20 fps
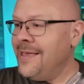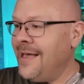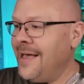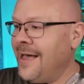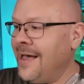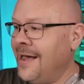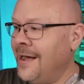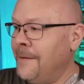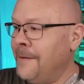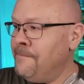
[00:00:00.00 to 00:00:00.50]

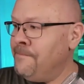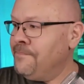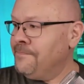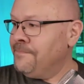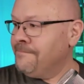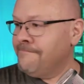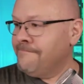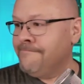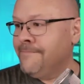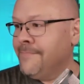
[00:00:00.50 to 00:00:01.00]
Um,
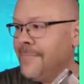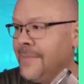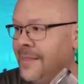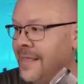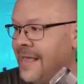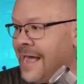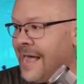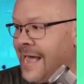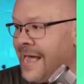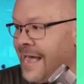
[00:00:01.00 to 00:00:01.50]

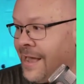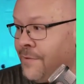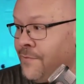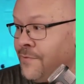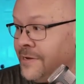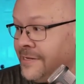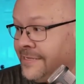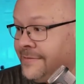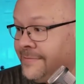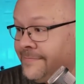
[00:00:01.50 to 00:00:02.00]
I
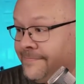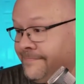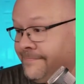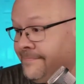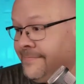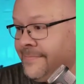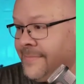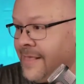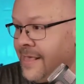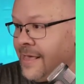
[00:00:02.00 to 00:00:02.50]

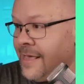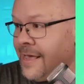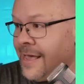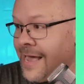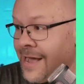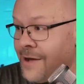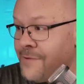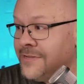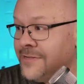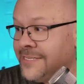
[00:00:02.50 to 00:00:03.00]

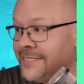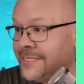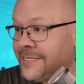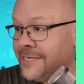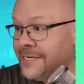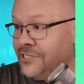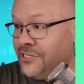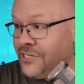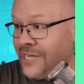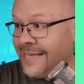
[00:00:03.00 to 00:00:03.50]
would
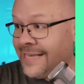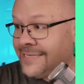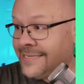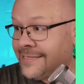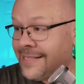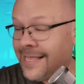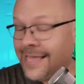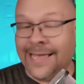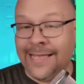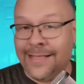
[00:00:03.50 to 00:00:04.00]

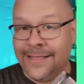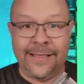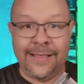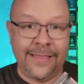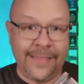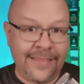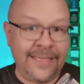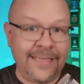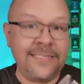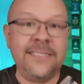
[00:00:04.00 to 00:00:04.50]
suggest
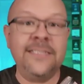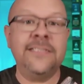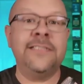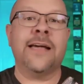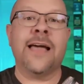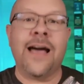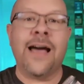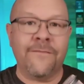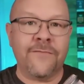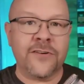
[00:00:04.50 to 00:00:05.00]
this is
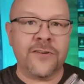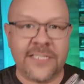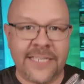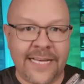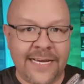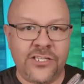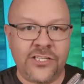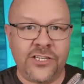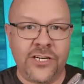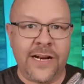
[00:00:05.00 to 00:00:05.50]
a
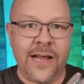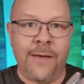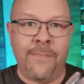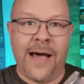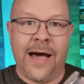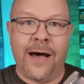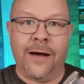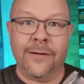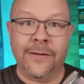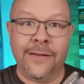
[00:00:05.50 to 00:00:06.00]
conversation
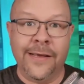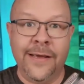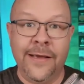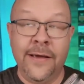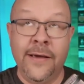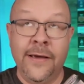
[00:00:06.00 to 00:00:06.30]
about